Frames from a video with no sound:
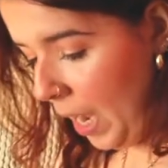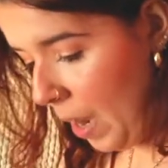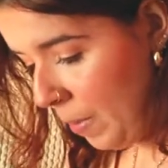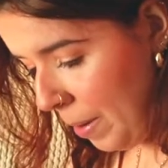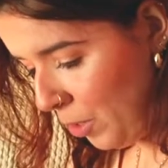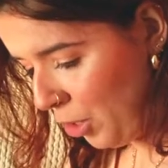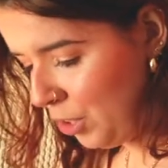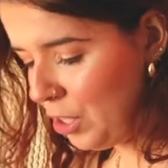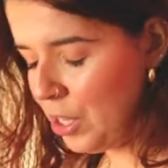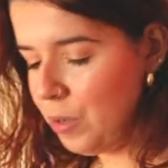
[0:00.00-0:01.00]
I'm
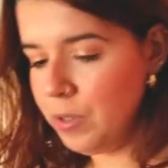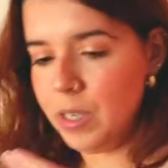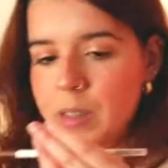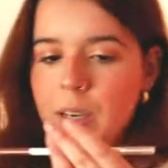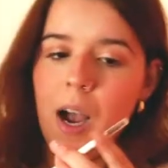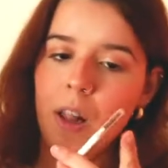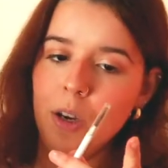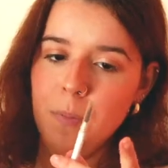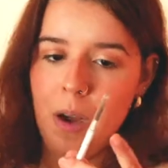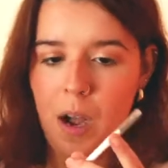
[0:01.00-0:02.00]
currently using the
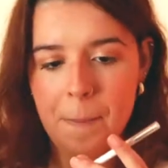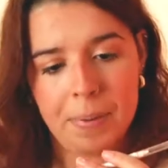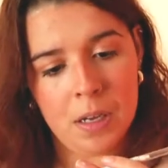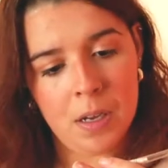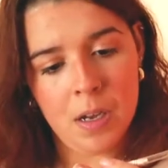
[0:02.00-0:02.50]
Colourpop